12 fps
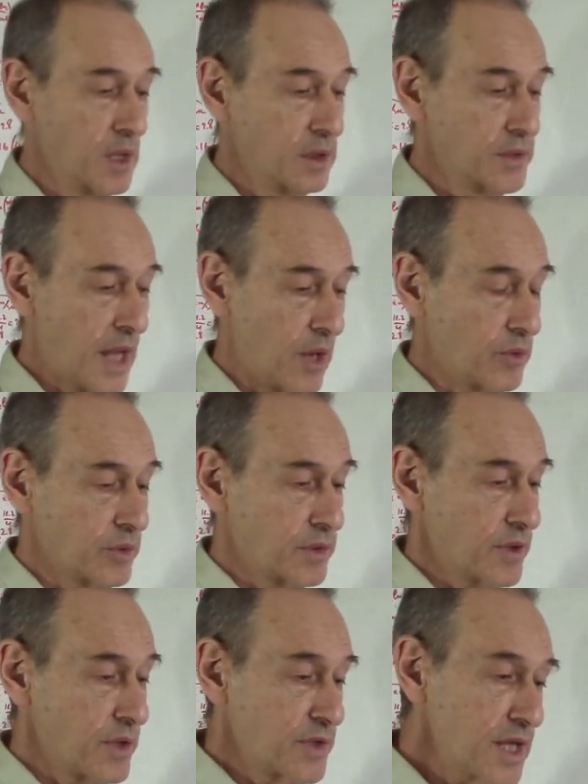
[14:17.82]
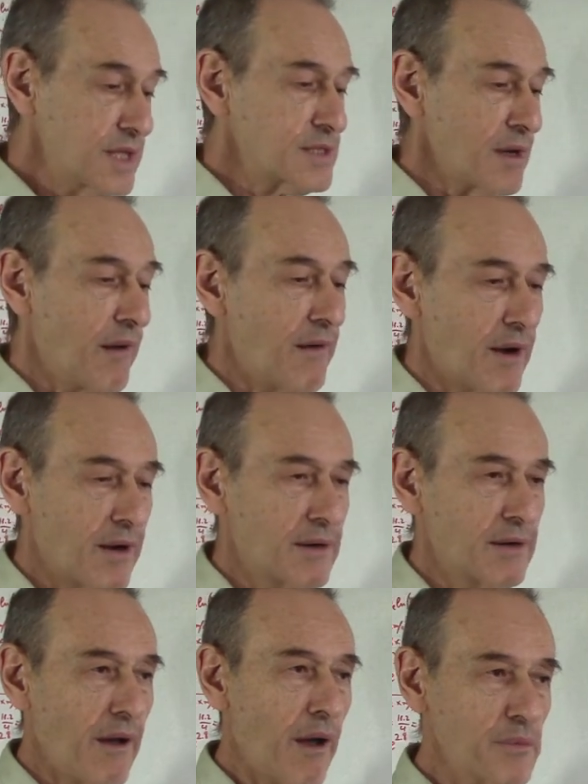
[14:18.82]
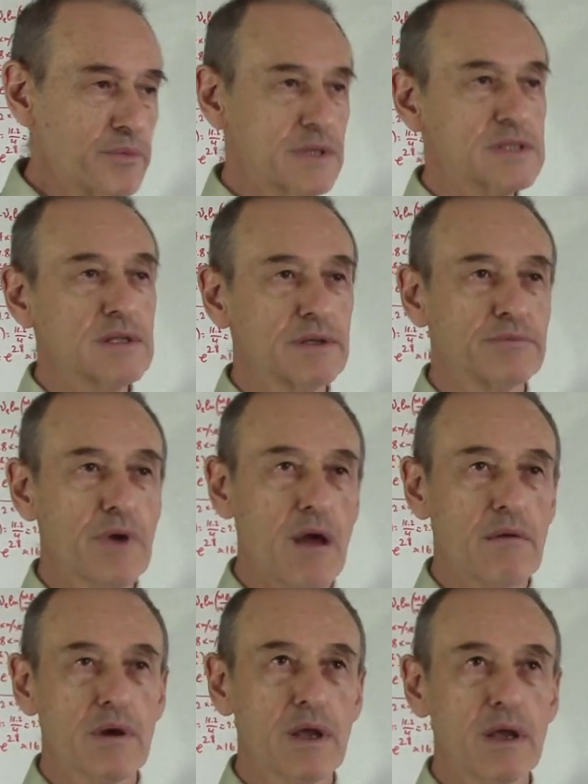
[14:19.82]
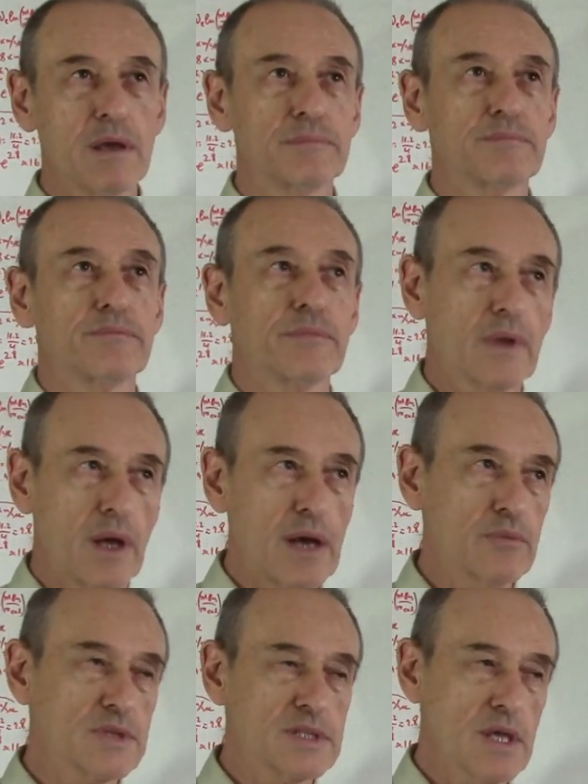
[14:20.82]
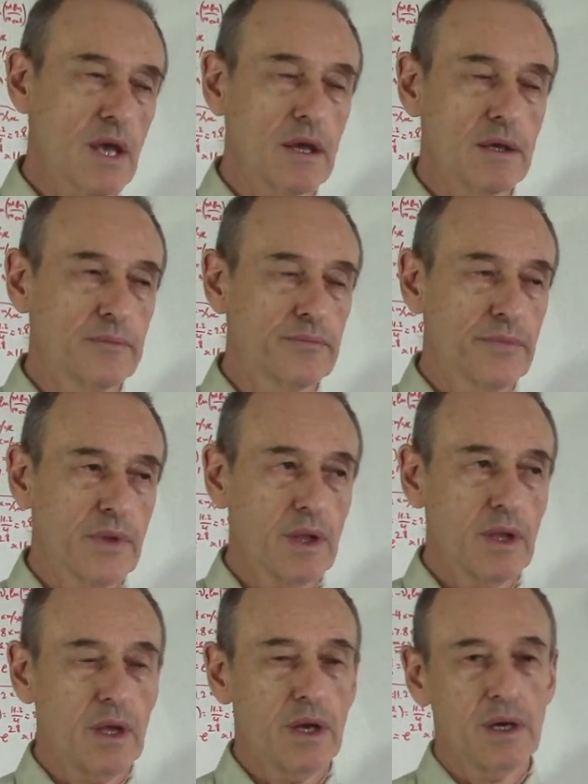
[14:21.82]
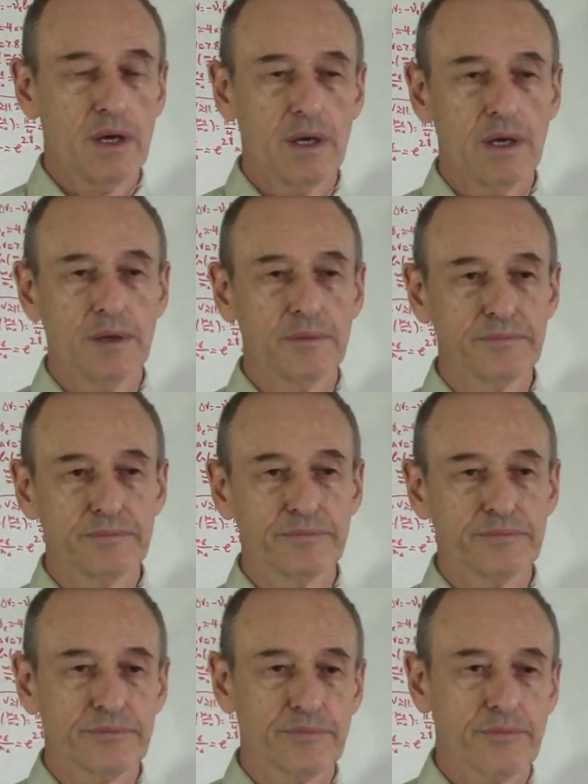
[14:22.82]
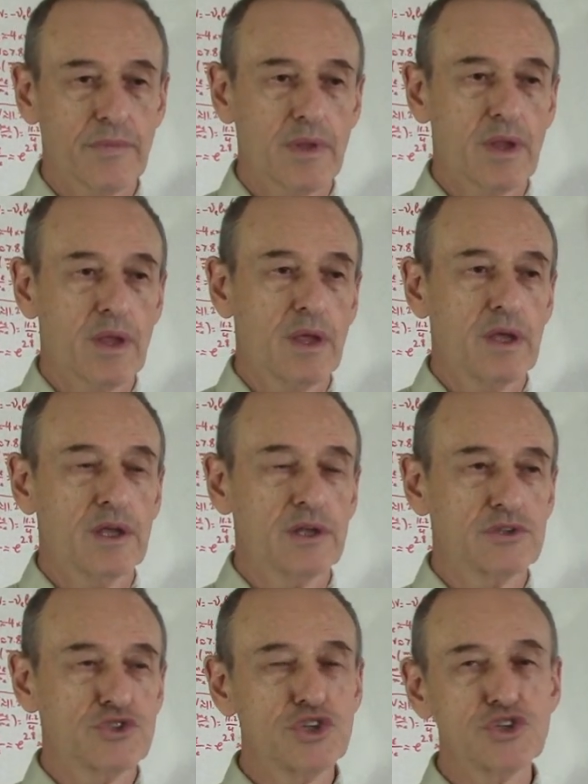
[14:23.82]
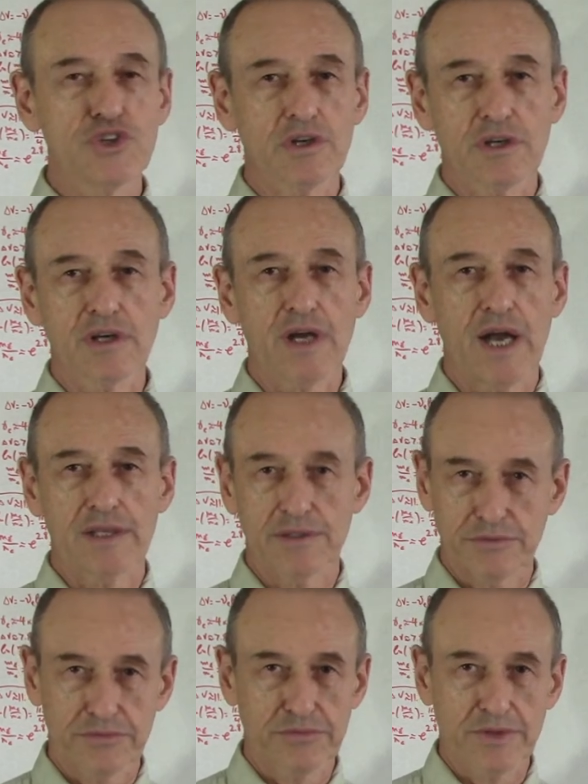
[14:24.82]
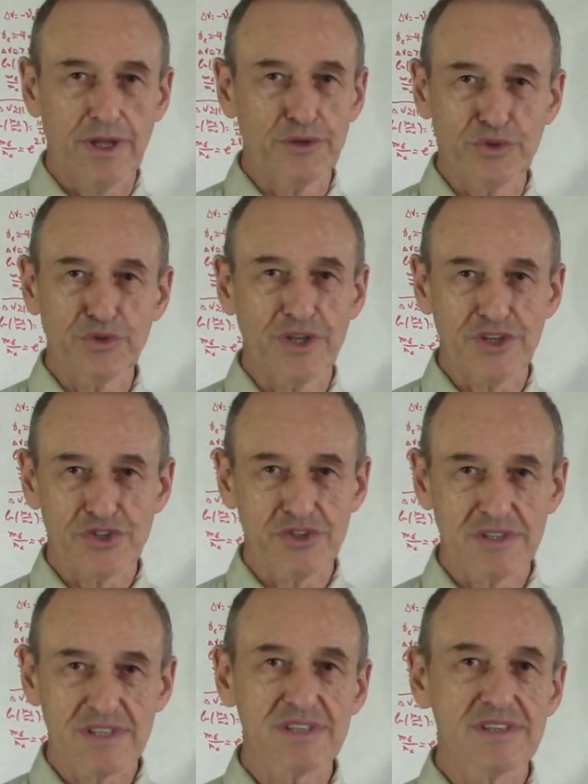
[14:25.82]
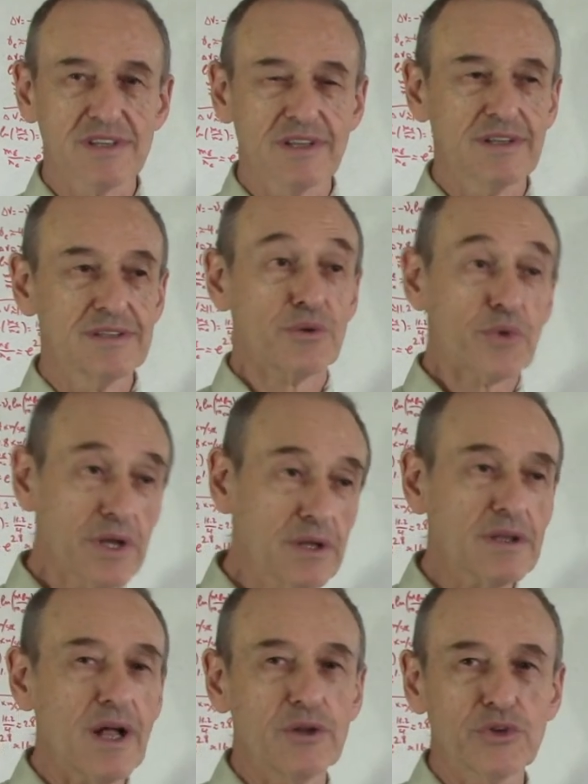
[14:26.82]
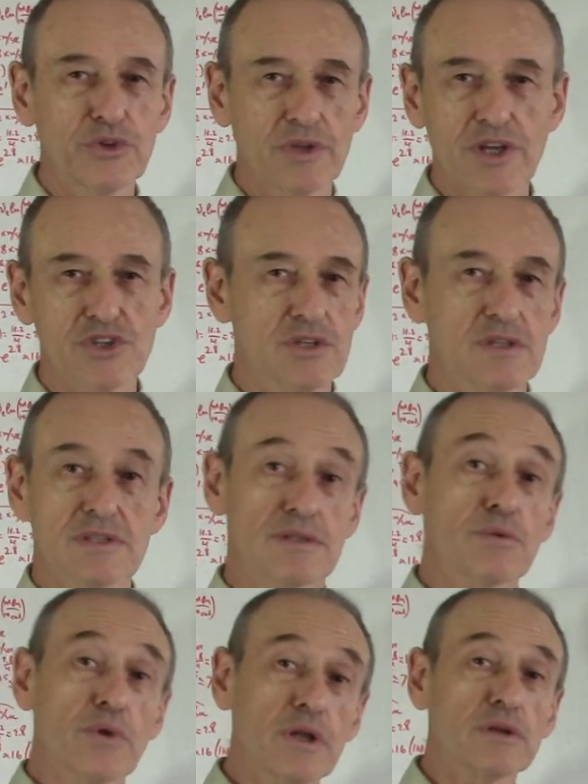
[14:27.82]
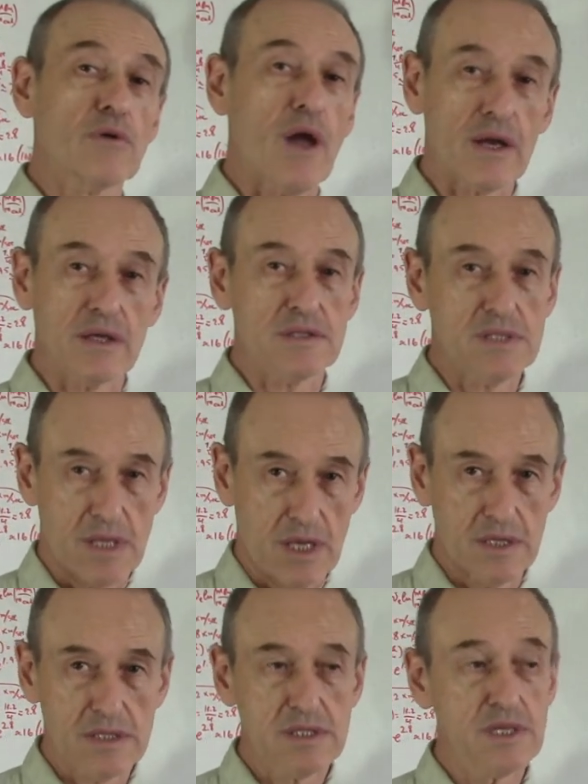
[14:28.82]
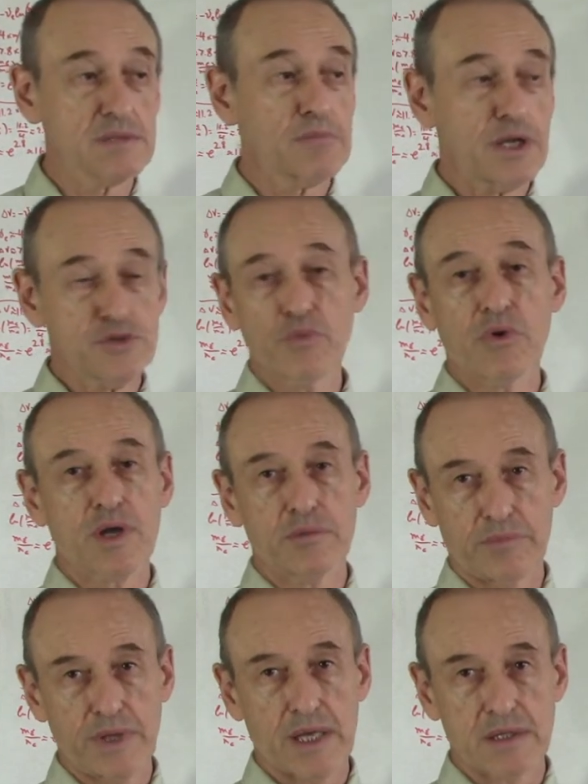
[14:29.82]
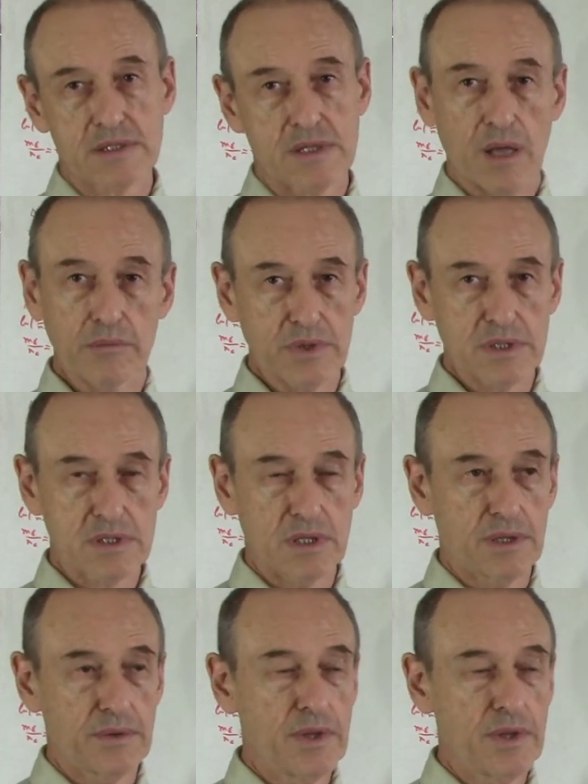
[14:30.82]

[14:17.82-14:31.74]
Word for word: Now, these are obviously very, I would say, um, teaching kind of calculations. The real calculations, the real rocket science is much more complex, obviously.